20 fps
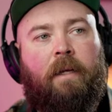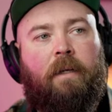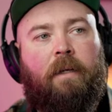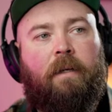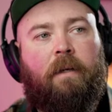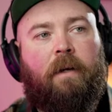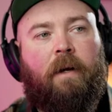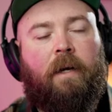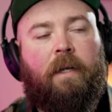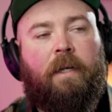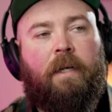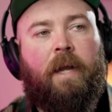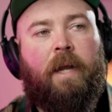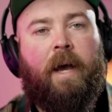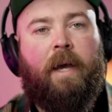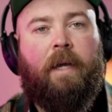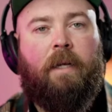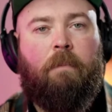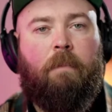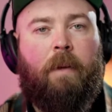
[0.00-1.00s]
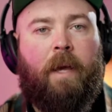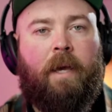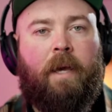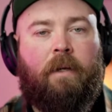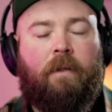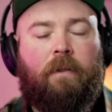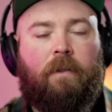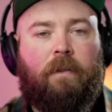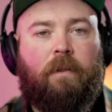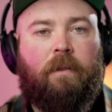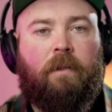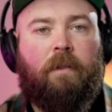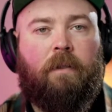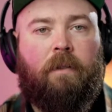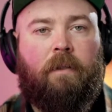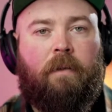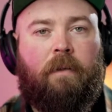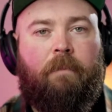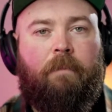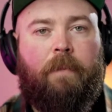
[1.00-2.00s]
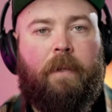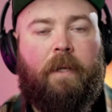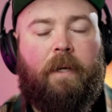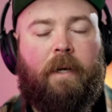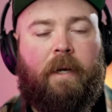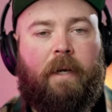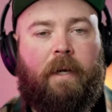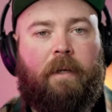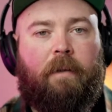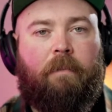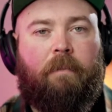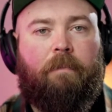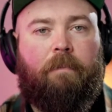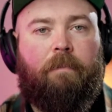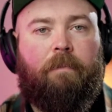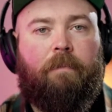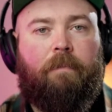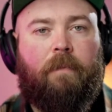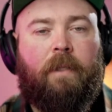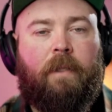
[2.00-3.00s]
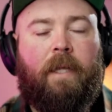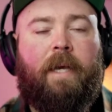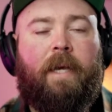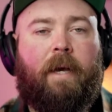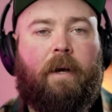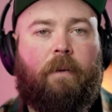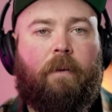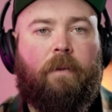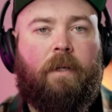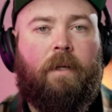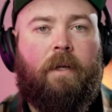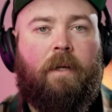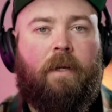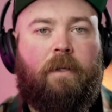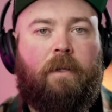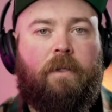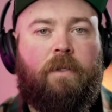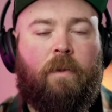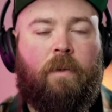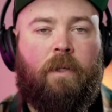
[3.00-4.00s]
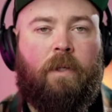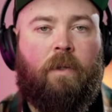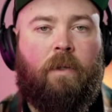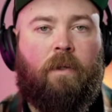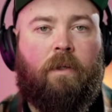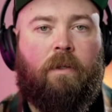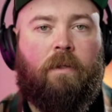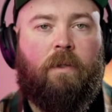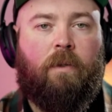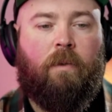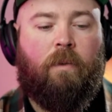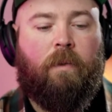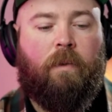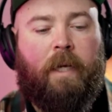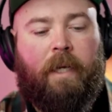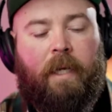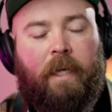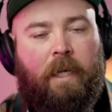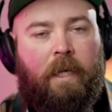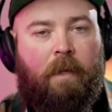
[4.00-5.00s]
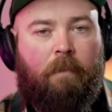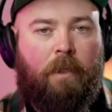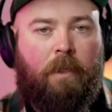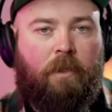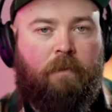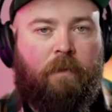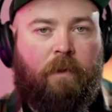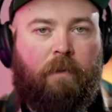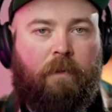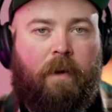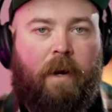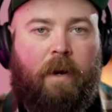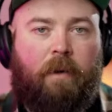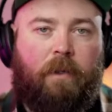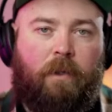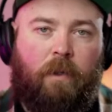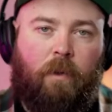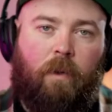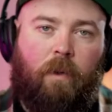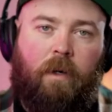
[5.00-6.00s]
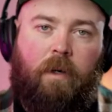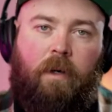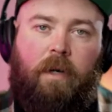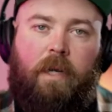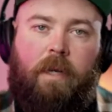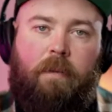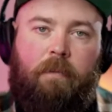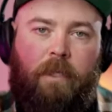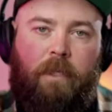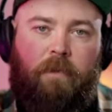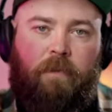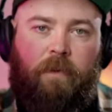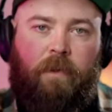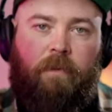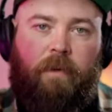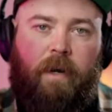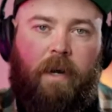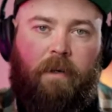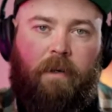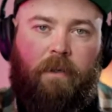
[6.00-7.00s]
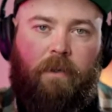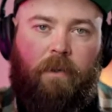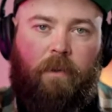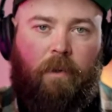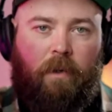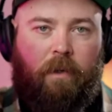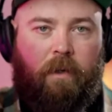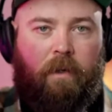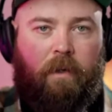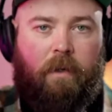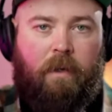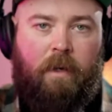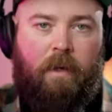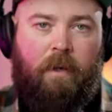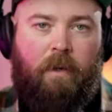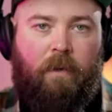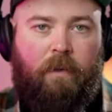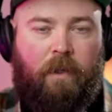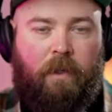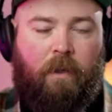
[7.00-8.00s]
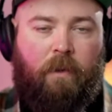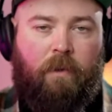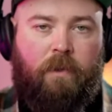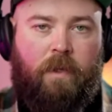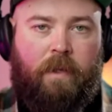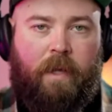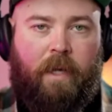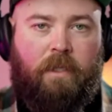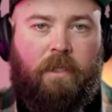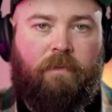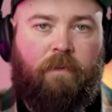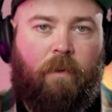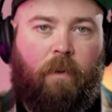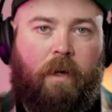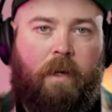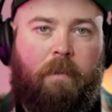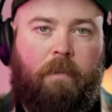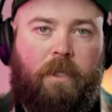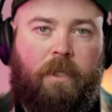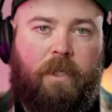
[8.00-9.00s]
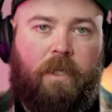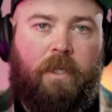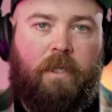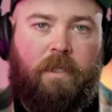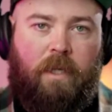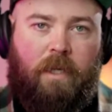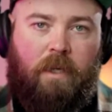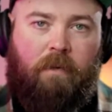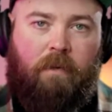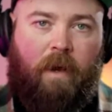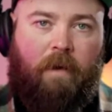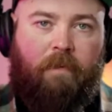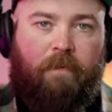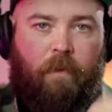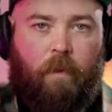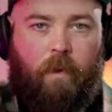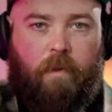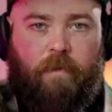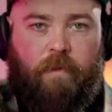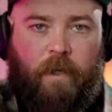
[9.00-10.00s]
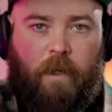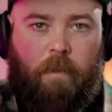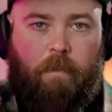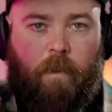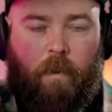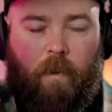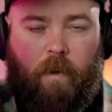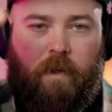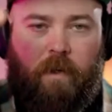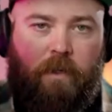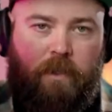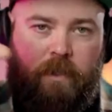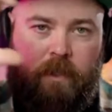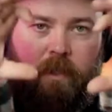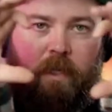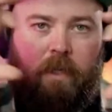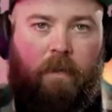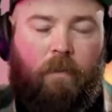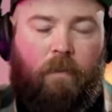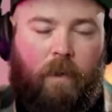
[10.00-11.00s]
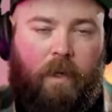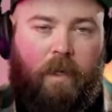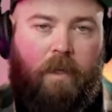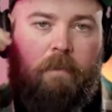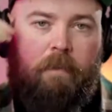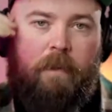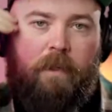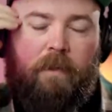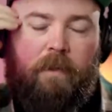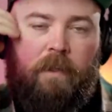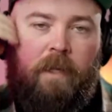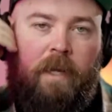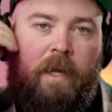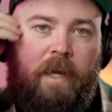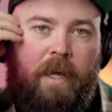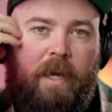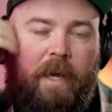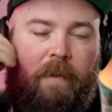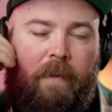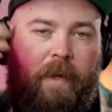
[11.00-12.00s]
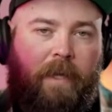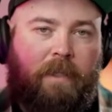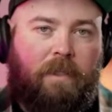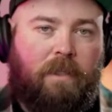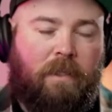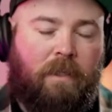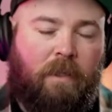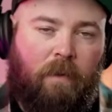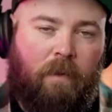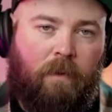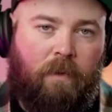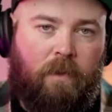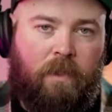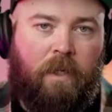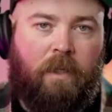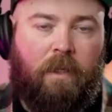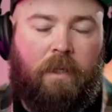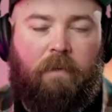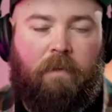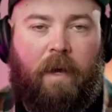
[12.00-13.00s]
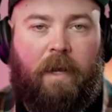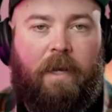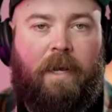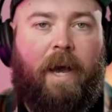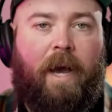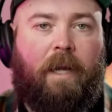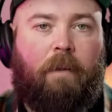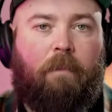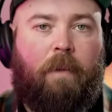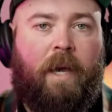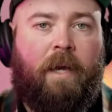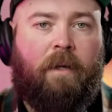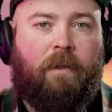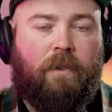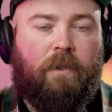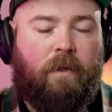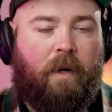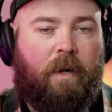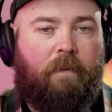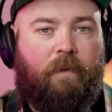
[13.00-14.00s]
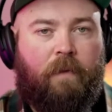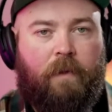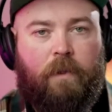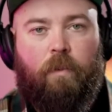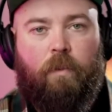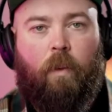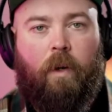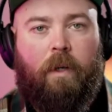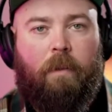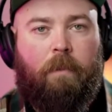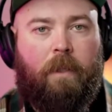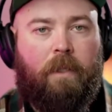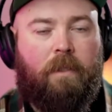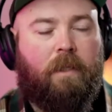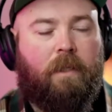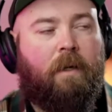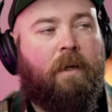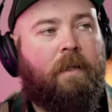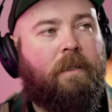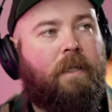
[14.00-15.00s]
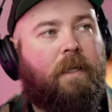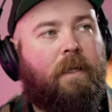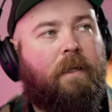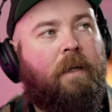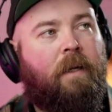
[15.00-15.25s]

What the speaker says: 9-panel layout so that you could do an image for the rounded corner, an image for the rounded corner, so that's 4 images, then you've got 4 for your borders and then 1 in the middle. And suddenly you've got 9 panels, right, for this one piece of content.